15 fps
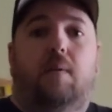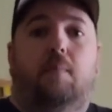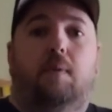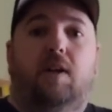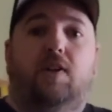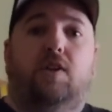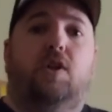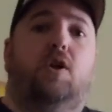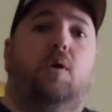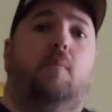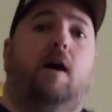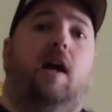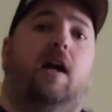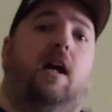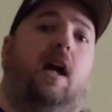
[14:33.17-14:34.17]
make sure you go
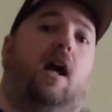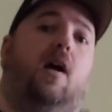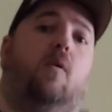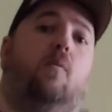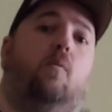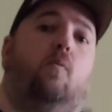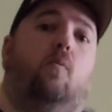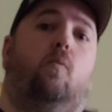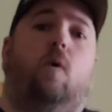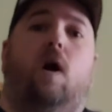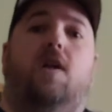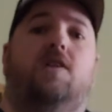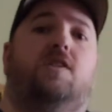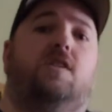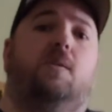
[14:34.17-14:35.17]
back and
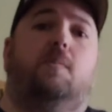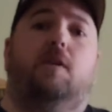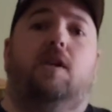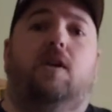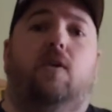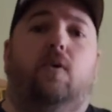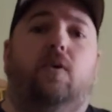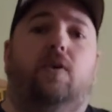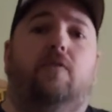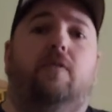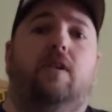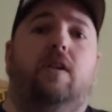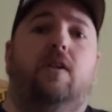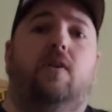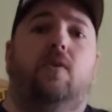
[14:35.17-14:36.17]
watch some of the older
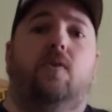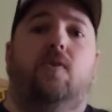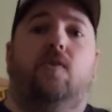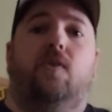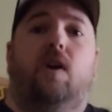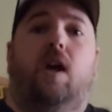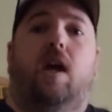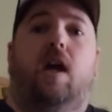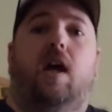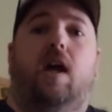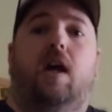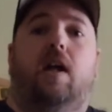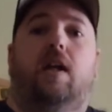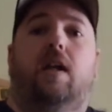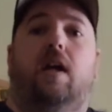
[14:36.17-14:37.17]
videos,
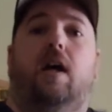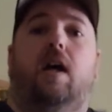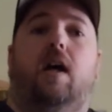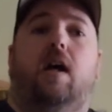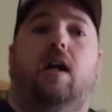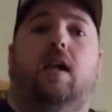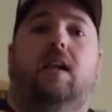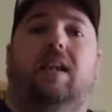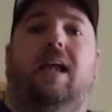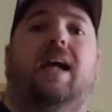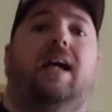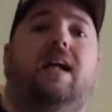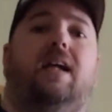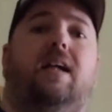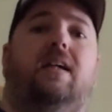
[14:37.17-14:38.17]
and
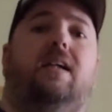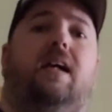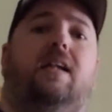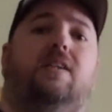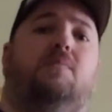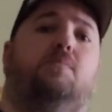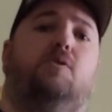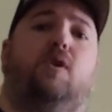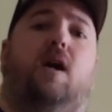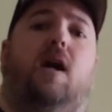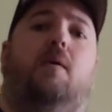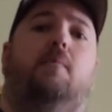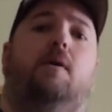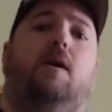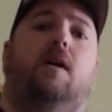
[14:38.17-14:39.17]
like and
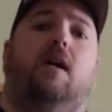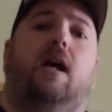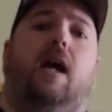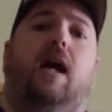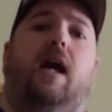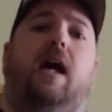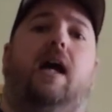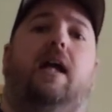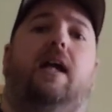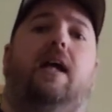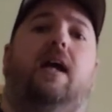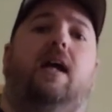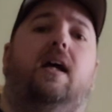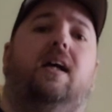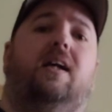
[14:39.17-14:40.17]
subscribe and
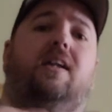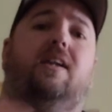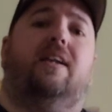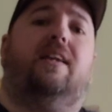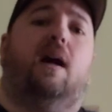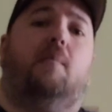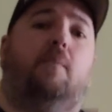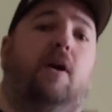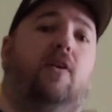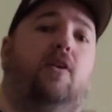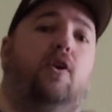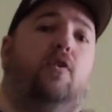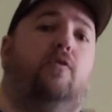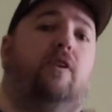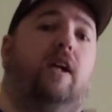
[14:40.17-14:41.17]
click that bell
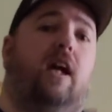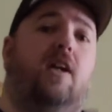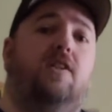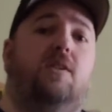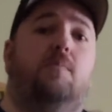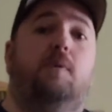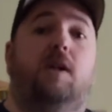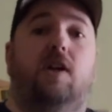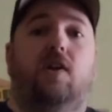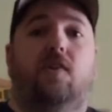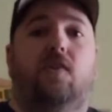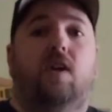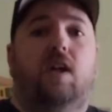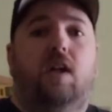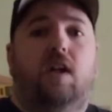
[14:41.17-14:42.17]
notification, because